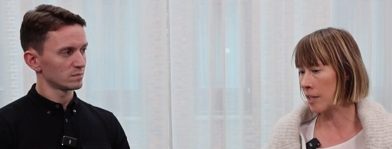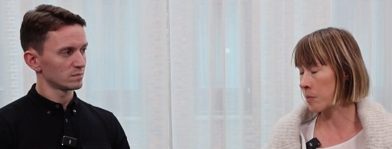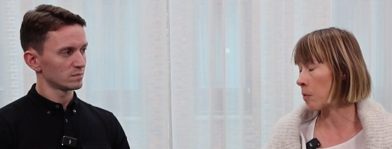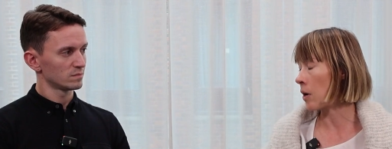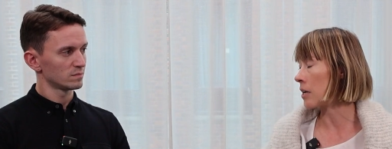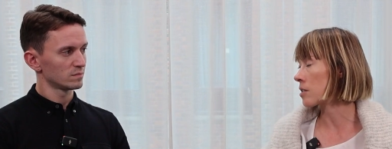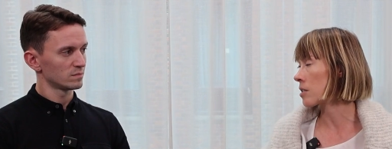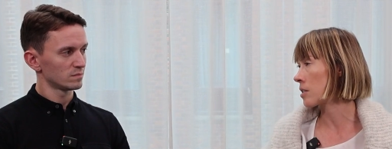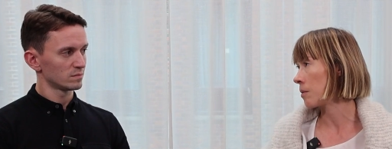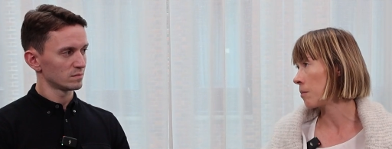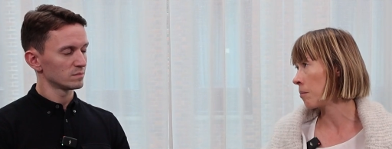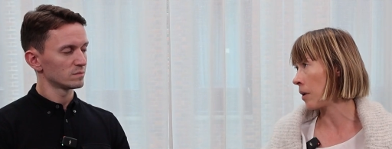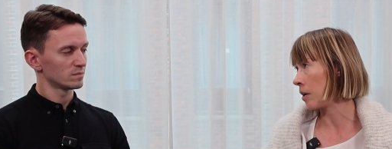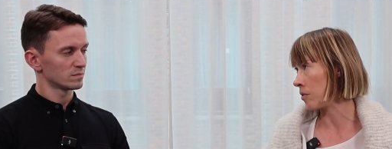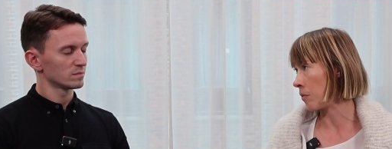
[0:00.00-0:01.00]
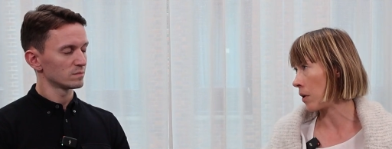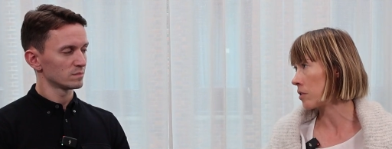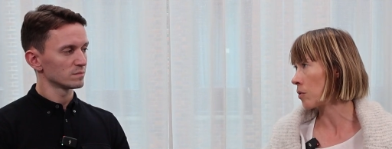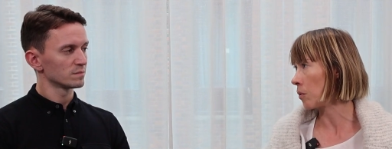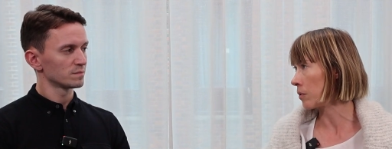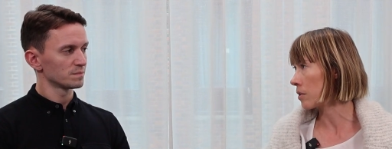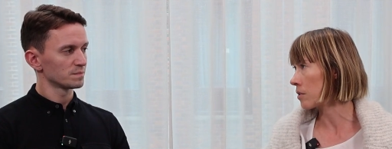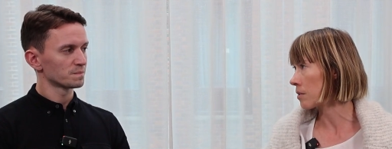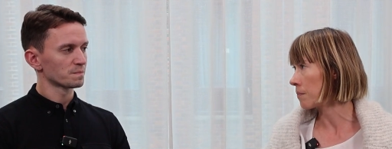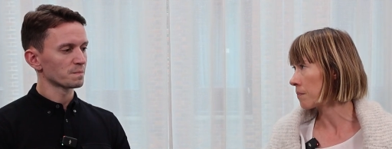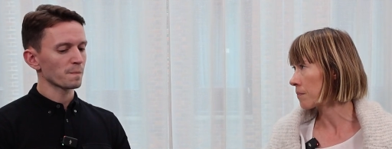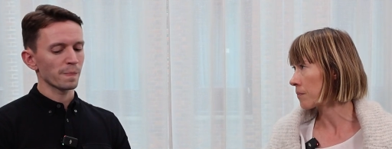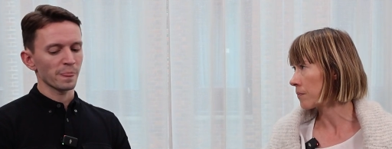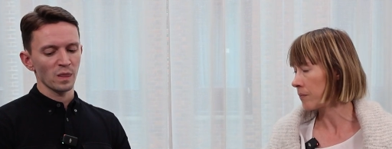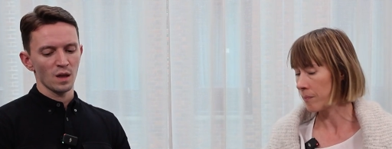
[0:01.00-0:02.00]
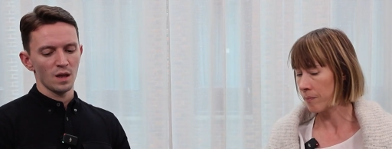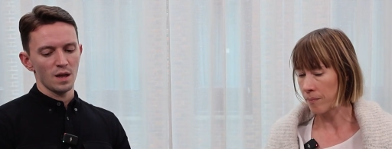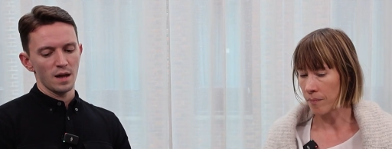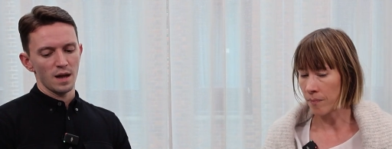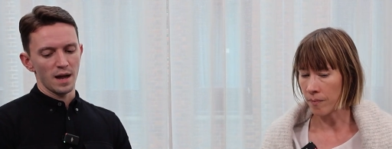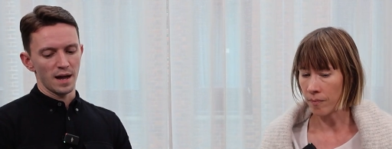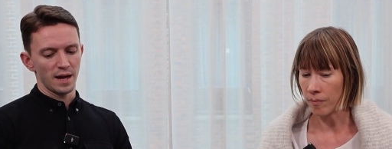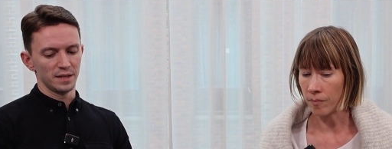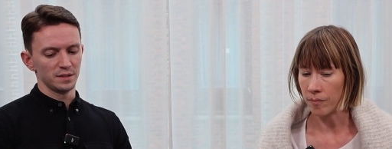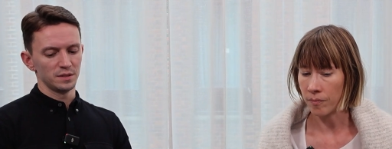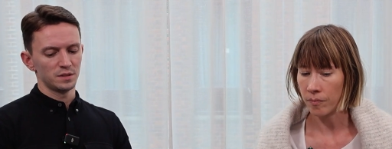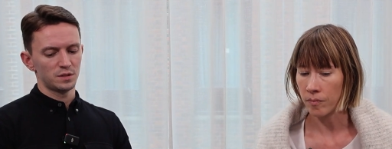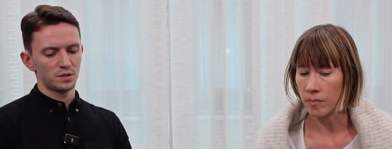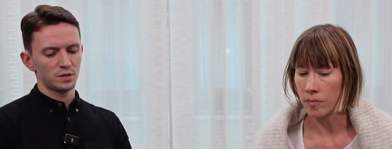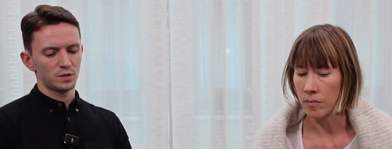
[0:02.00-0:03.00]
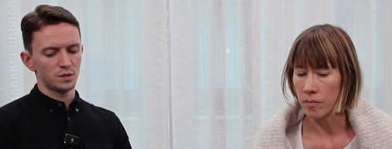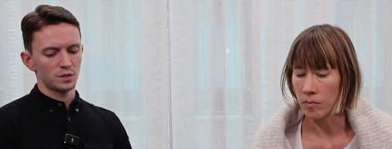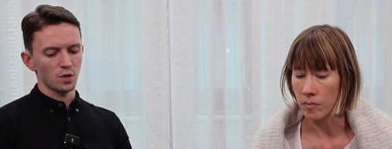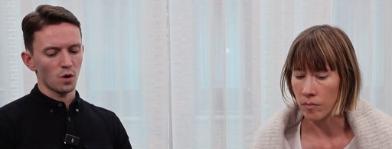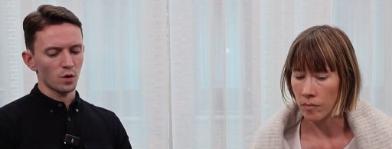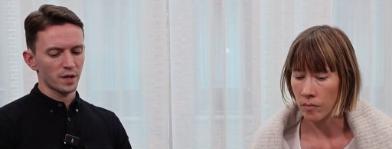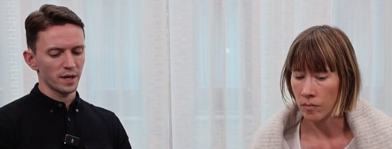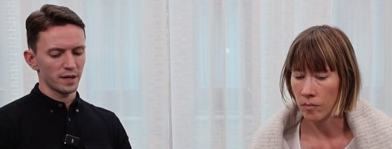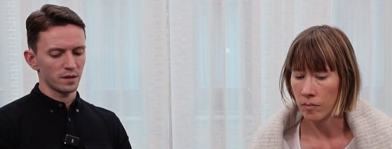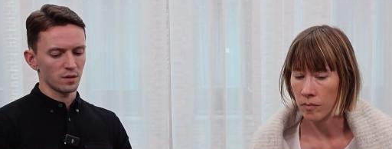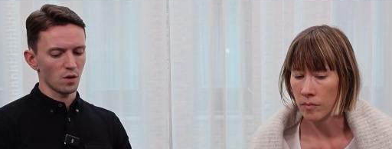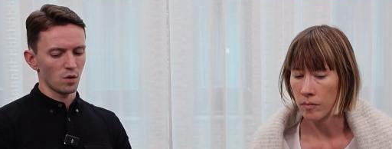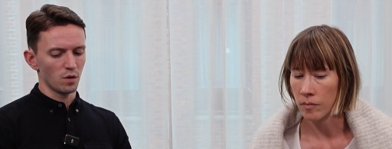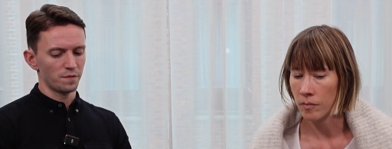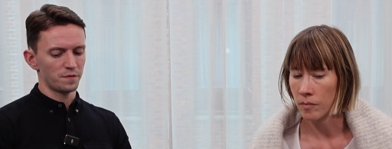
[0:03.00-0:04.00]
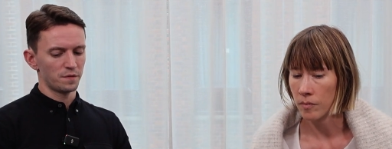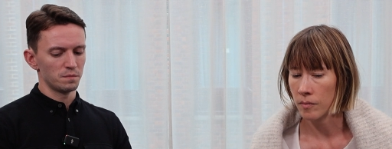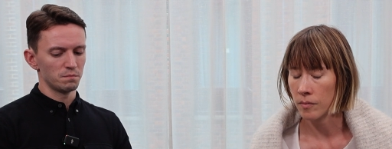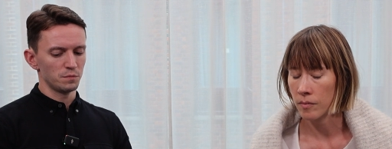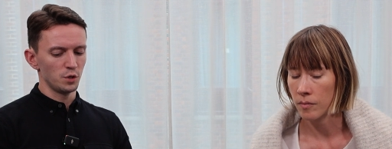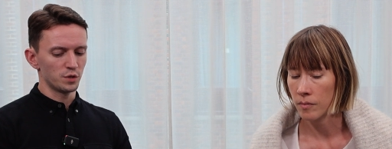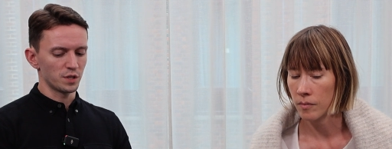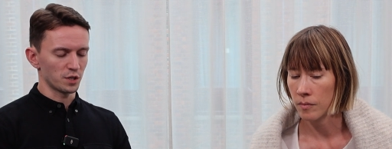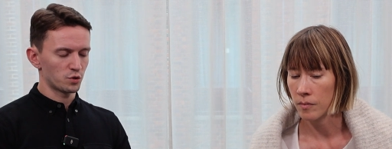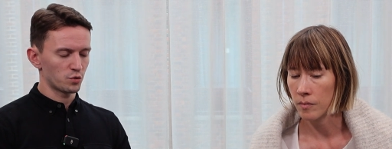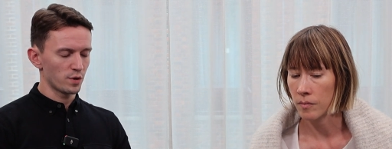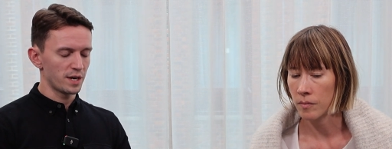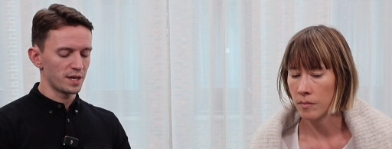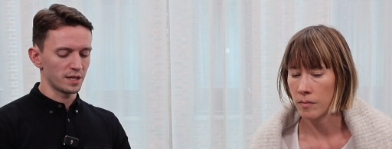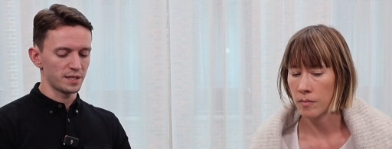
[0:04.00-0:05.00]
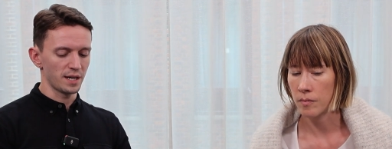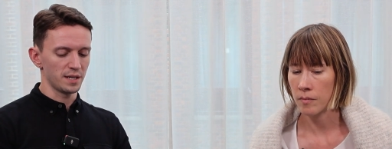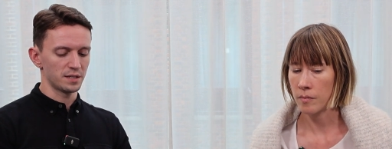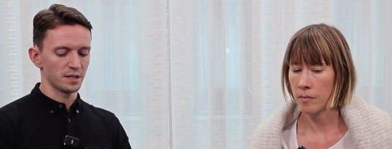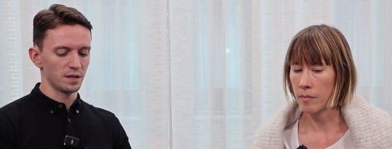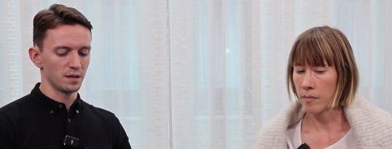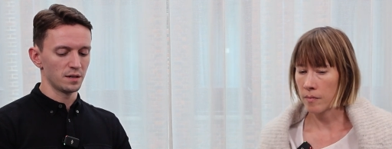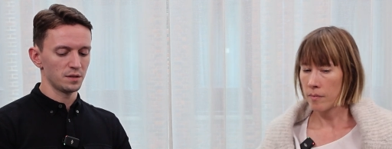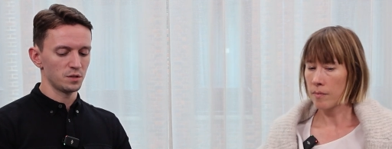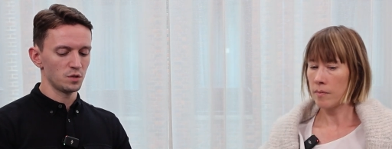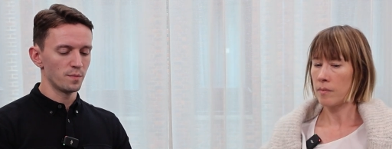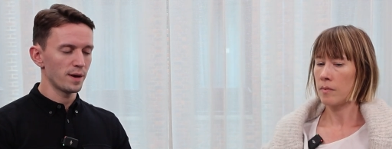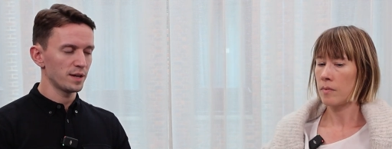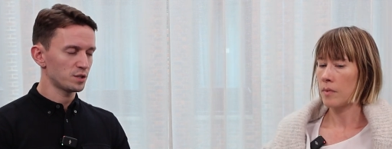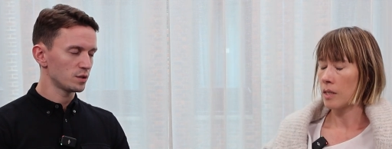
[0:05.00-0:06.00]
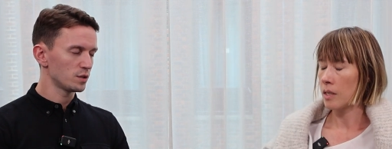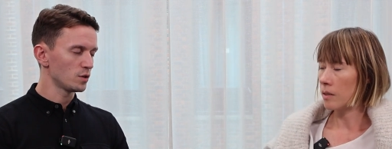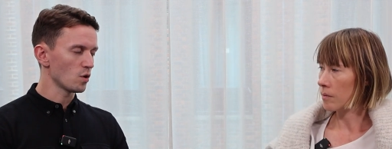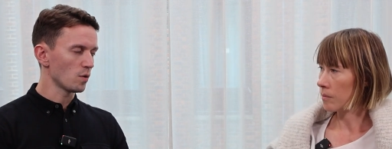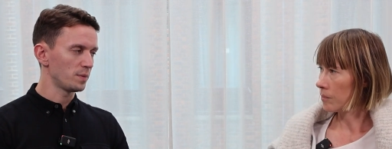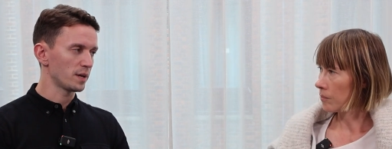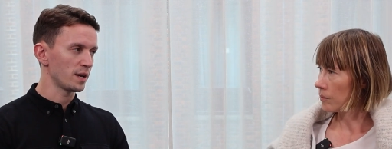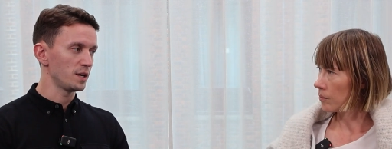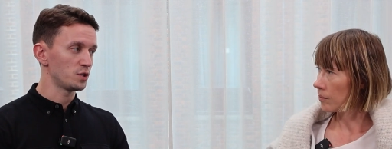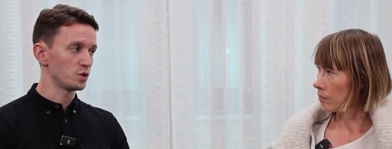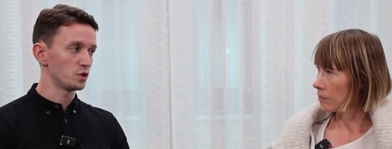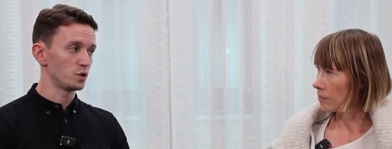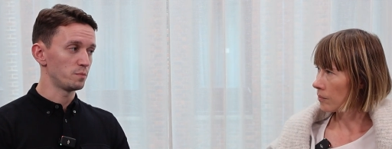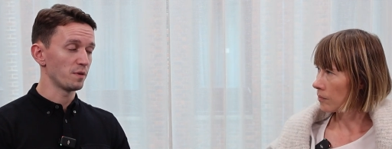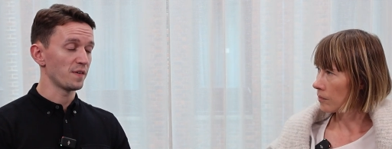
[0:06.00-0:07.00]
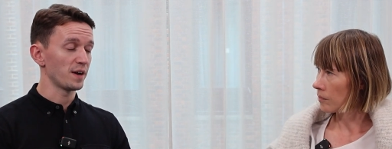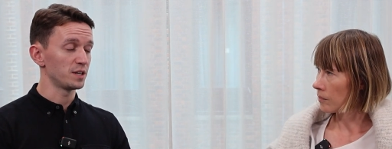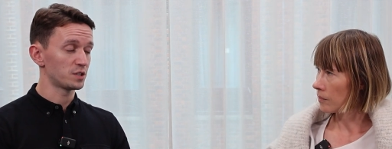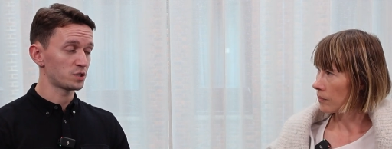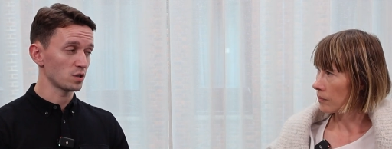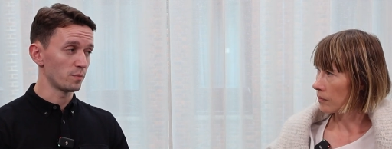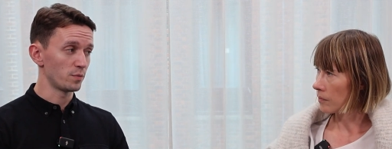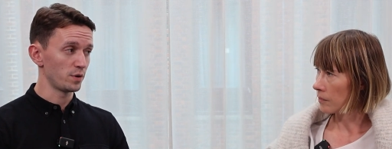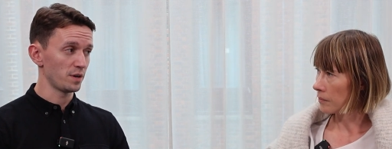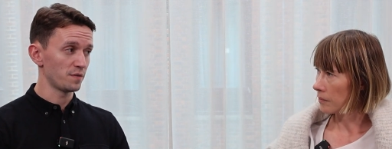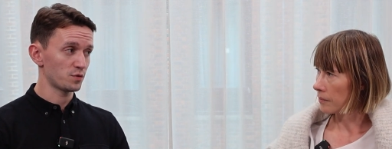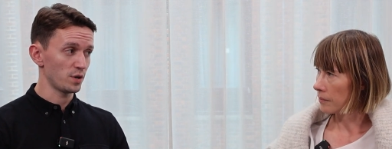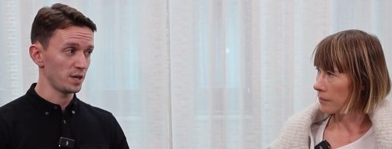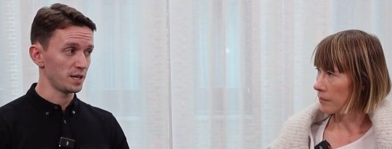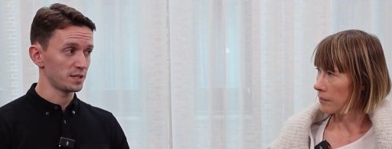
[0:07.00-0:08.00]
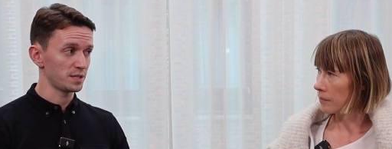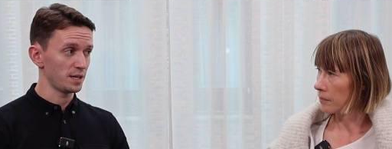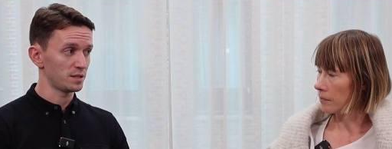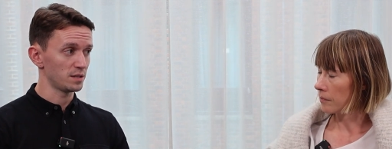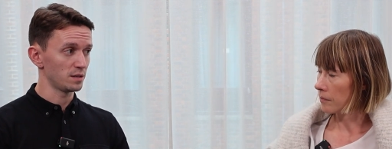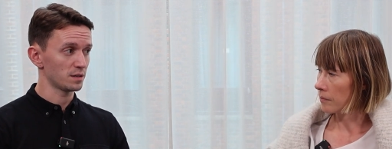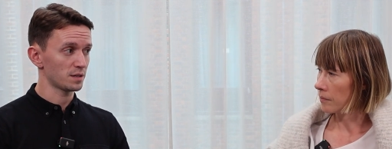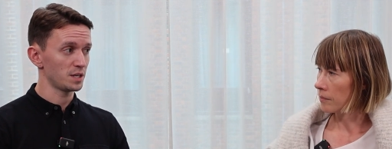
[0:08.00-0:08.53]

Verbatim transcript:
Speaker 1: expressed by the rights holders.
Speaker 2: And talking of using training data, you mentioned an obligation to provide a summary of training data.